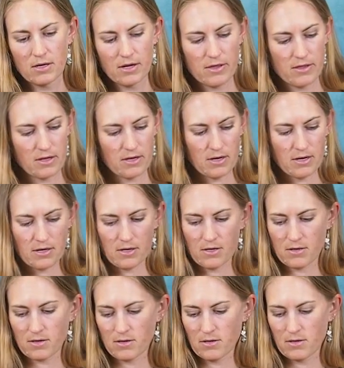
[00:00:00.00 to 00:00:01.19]
and then
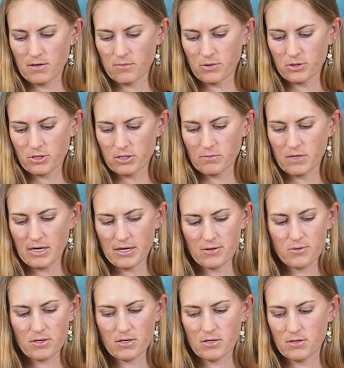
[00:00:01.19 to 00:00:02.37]
push them
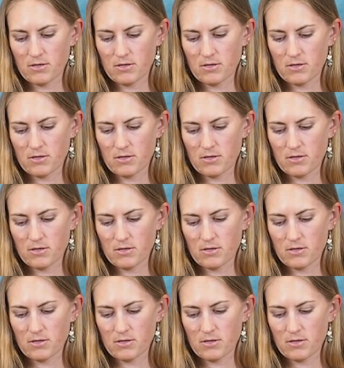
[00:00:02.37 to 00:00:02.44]
down,